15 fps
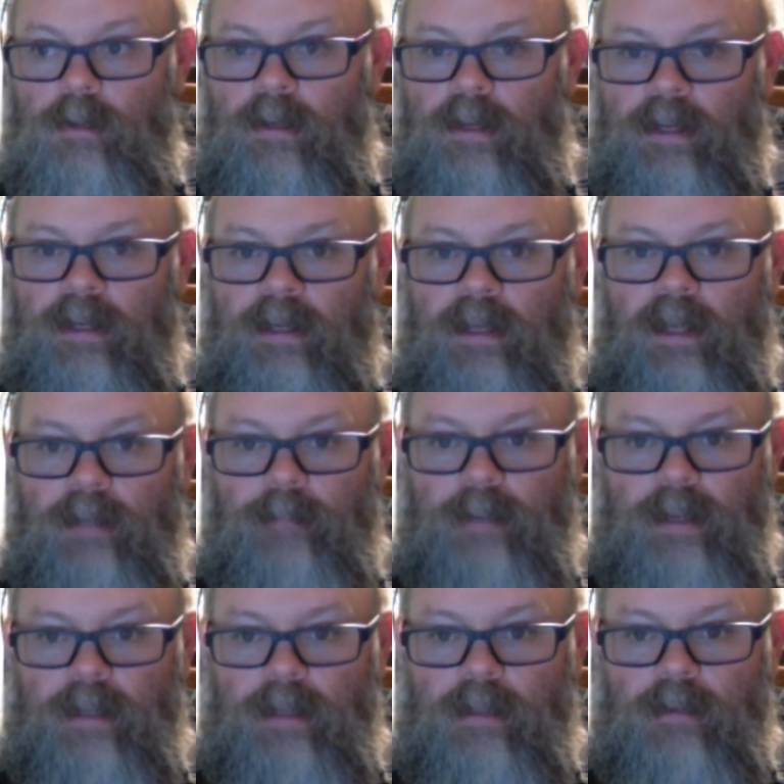and I didn't like
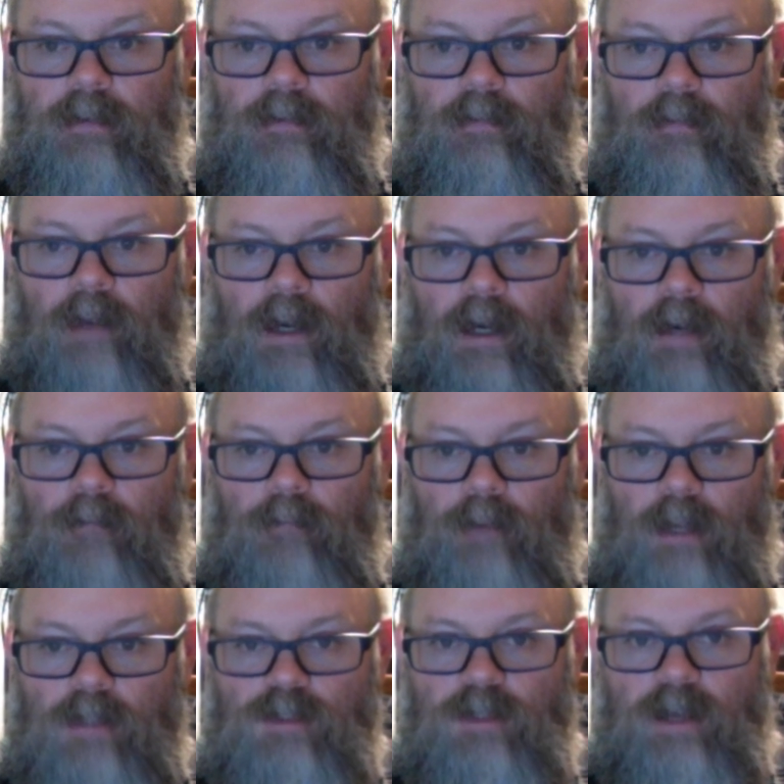being
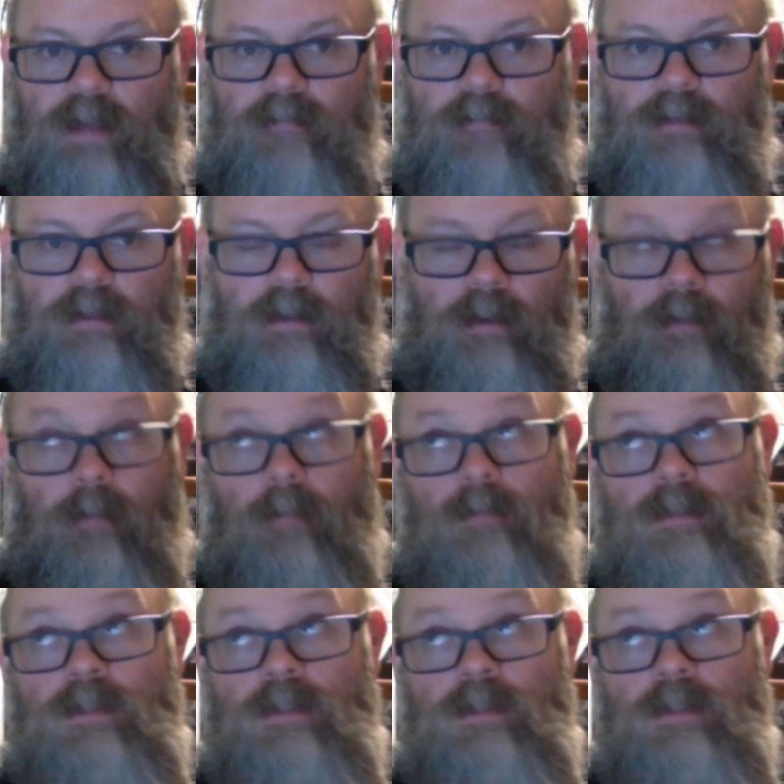rushed and since